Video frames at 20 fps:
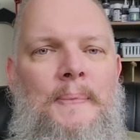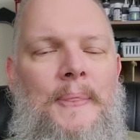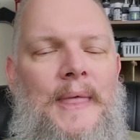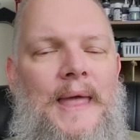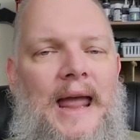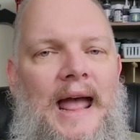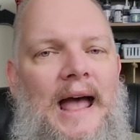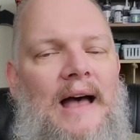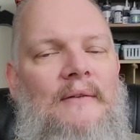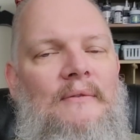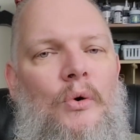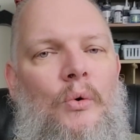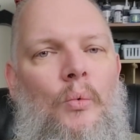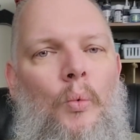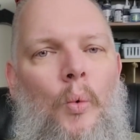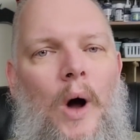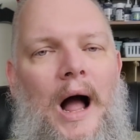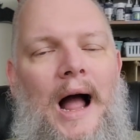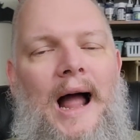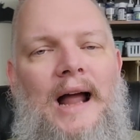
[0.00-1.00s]
They have a
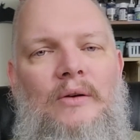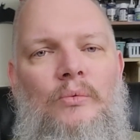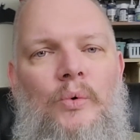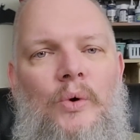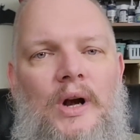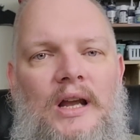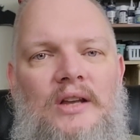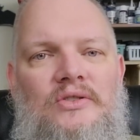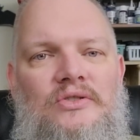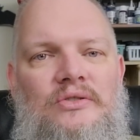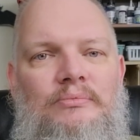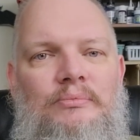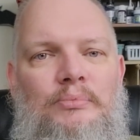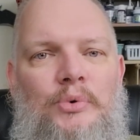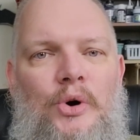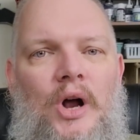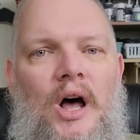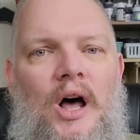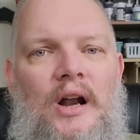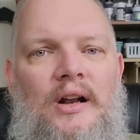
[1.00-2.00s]
wide range of
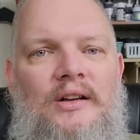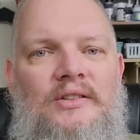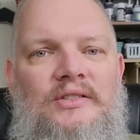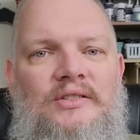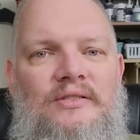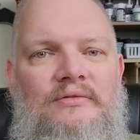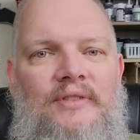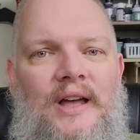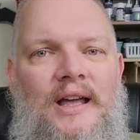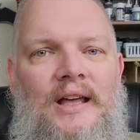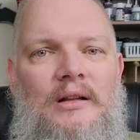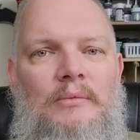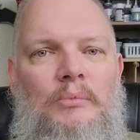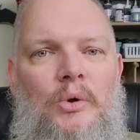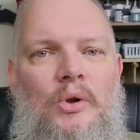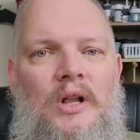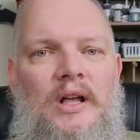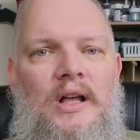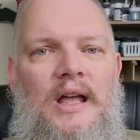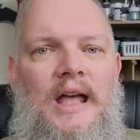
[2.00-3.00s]
products
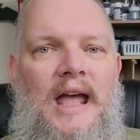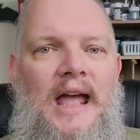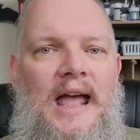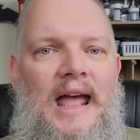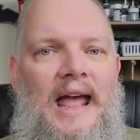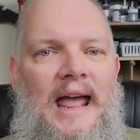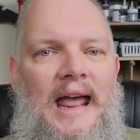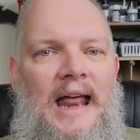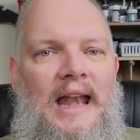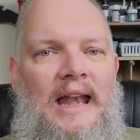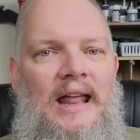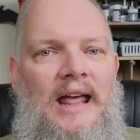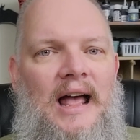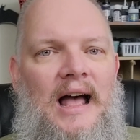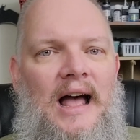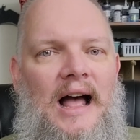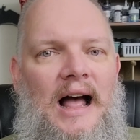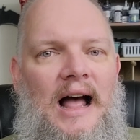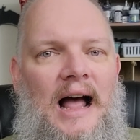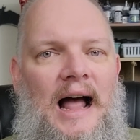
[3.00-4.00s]
available. And
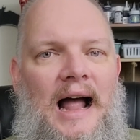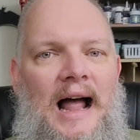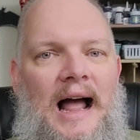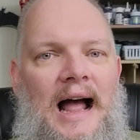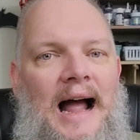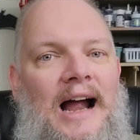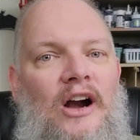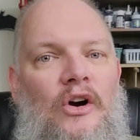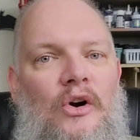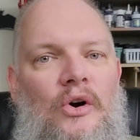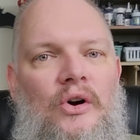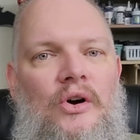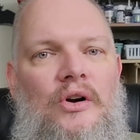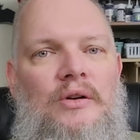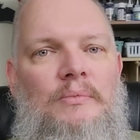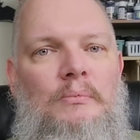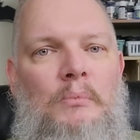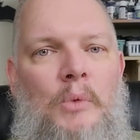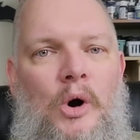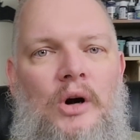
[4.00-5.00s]
I, I
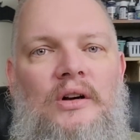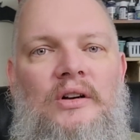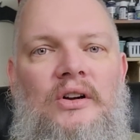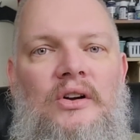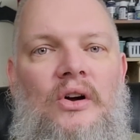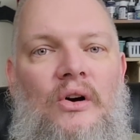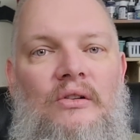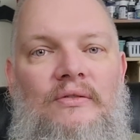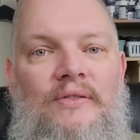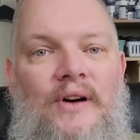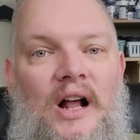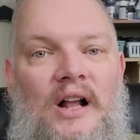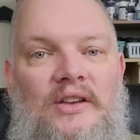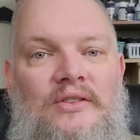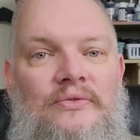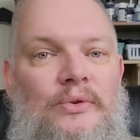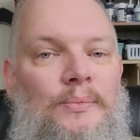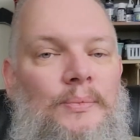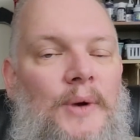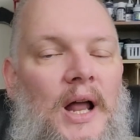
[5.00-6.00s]
heard Martin Kovach
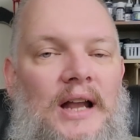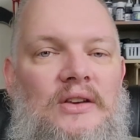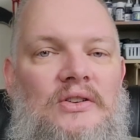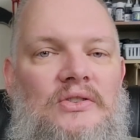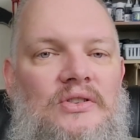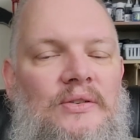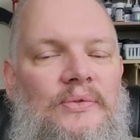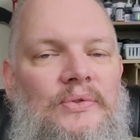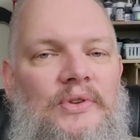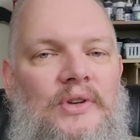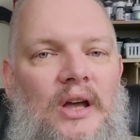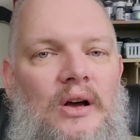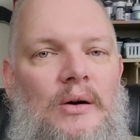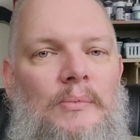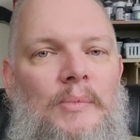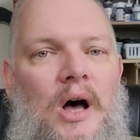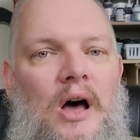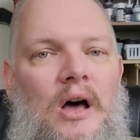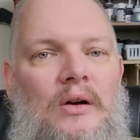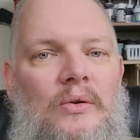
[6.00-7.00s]
from Night Shift Scale
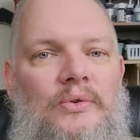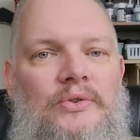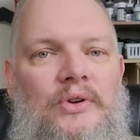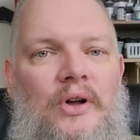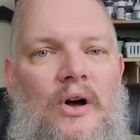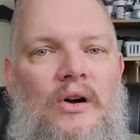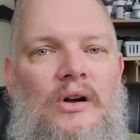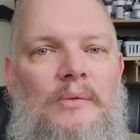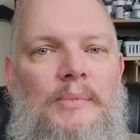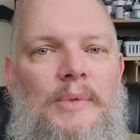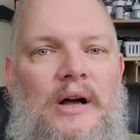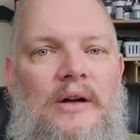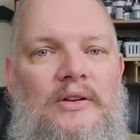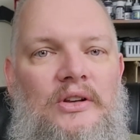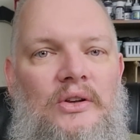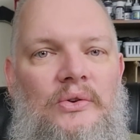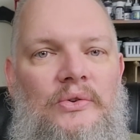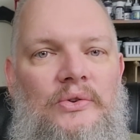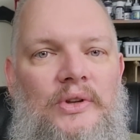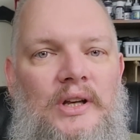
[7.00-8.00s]
Models talk about
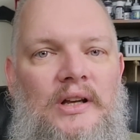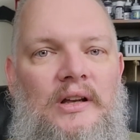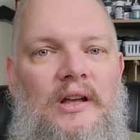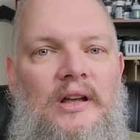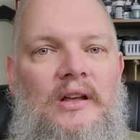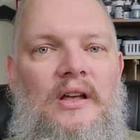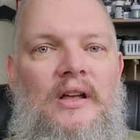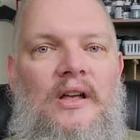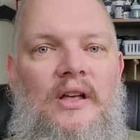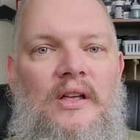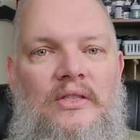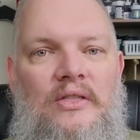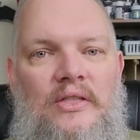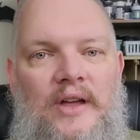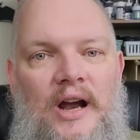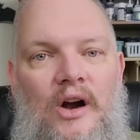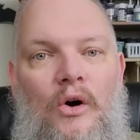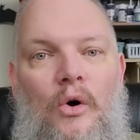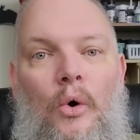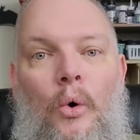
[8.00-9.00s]
using
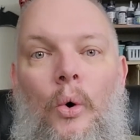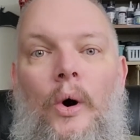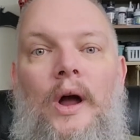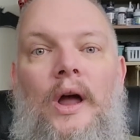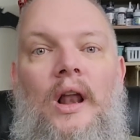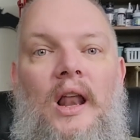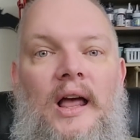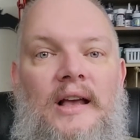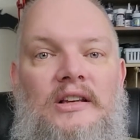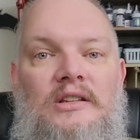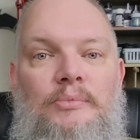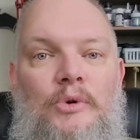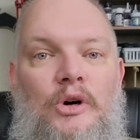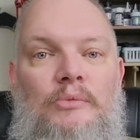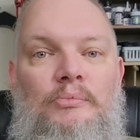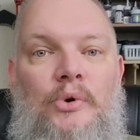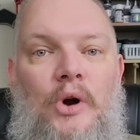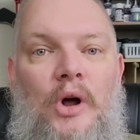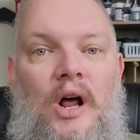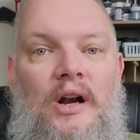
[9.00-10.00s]
their oil
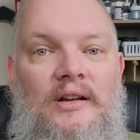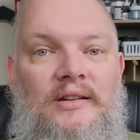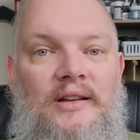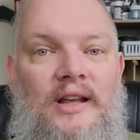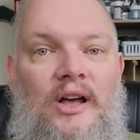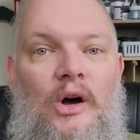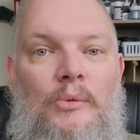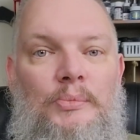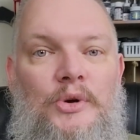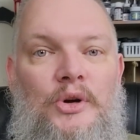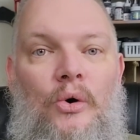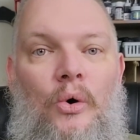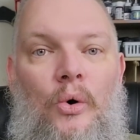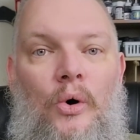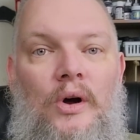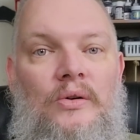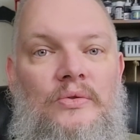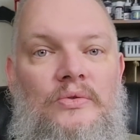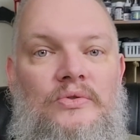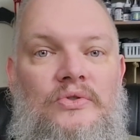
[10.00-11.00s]
expert product to help your
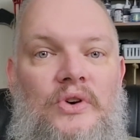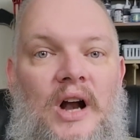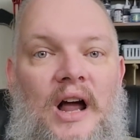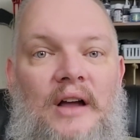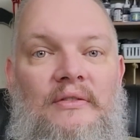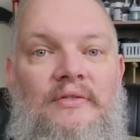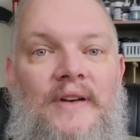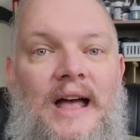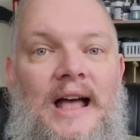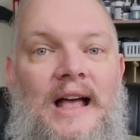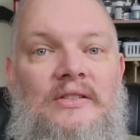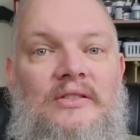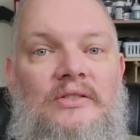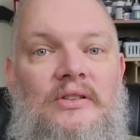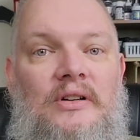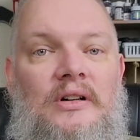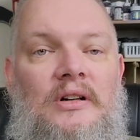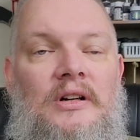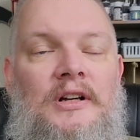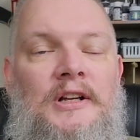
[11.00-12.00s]
oils dry
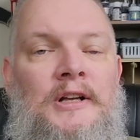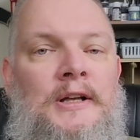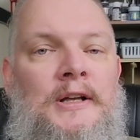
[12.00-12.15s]
faster.